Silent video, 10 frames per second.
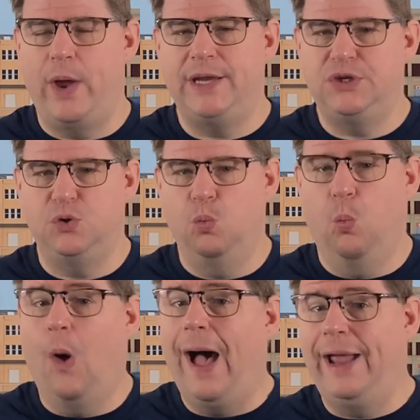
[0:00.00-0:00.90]
way too
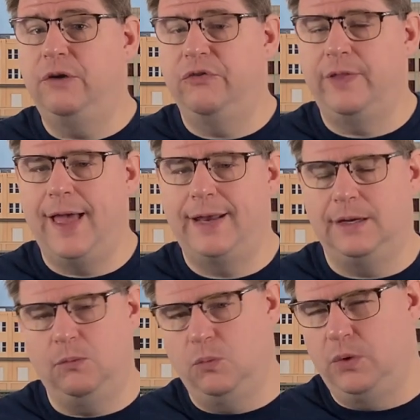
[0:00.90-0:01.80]
wide for that
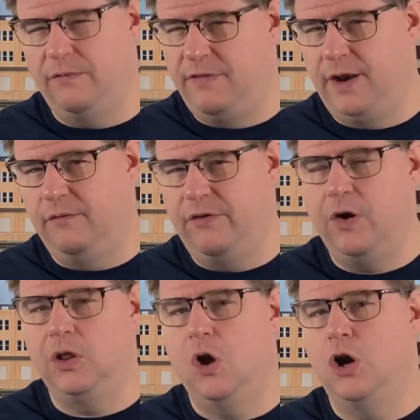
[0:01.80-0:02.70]
and would have been a
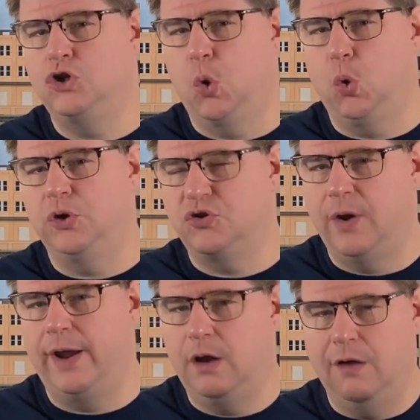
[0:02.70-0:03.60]
very large hole to
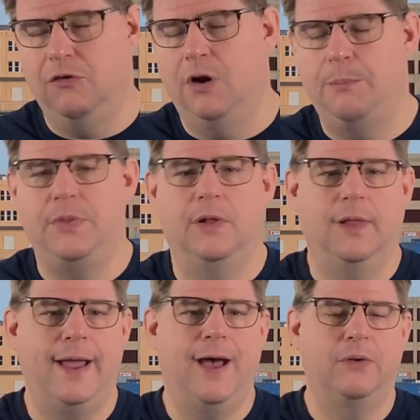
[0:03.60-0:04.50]
try and cover up in the
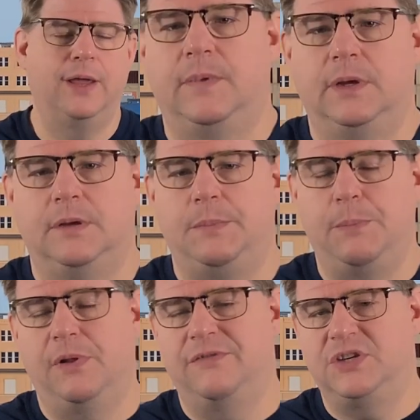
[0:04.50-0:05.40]
layout.
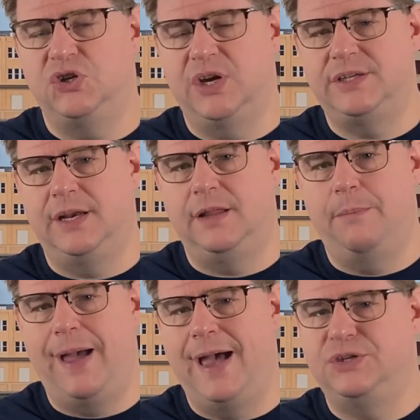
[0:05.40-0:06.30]
People have suggested in the
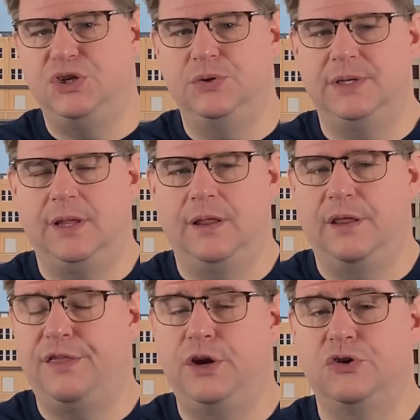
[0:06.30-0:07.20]
past using the
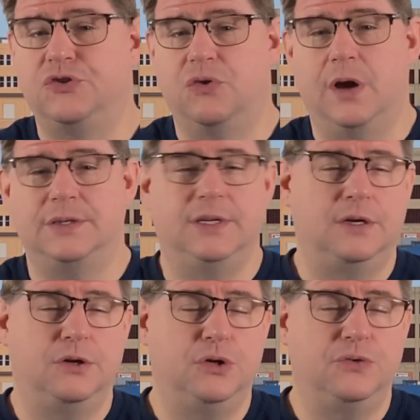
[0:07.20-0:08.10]
thinner straws that
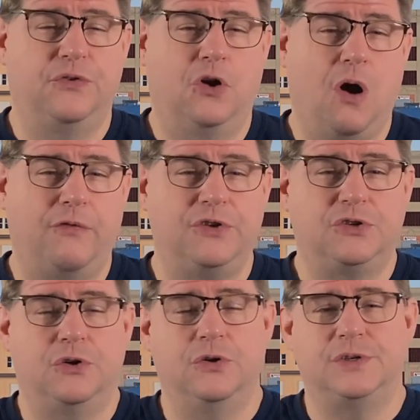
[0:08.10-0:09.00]
are used for coffee
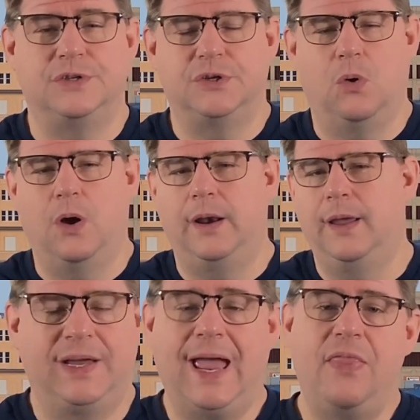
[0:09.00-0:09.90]
stirrers and so on.
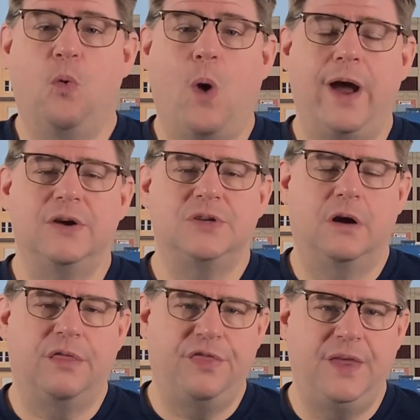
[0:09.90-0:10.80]
Again, the wires
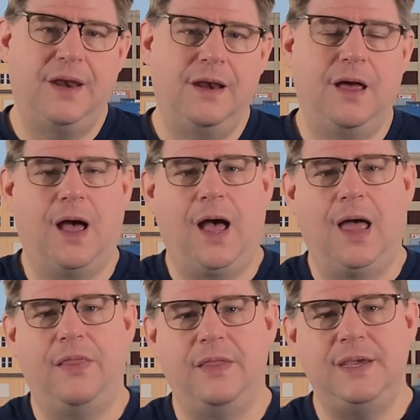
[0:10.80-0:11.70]
are thin
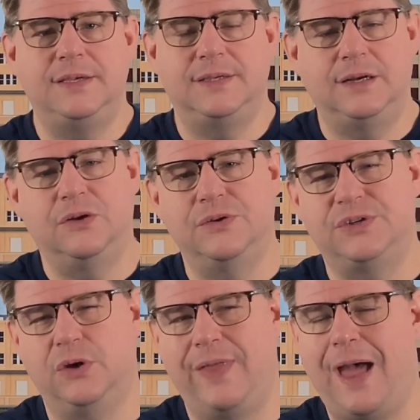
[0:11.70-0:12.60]
on the signals,
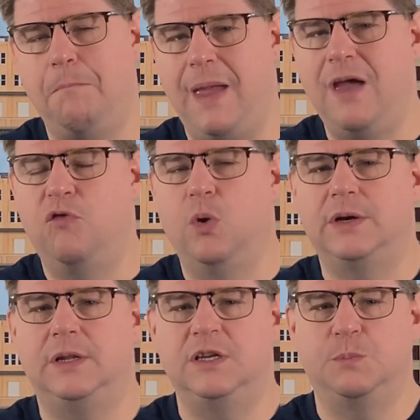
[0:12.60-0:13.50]
so that may have
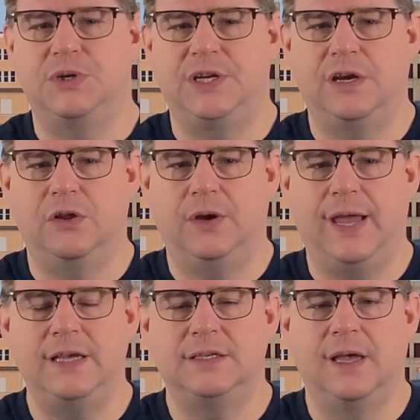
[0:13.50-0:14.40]
worked in this particular
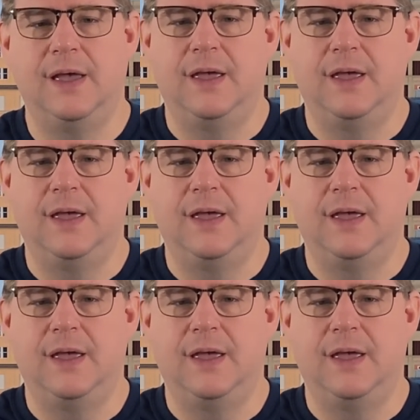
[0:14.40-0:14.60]
case,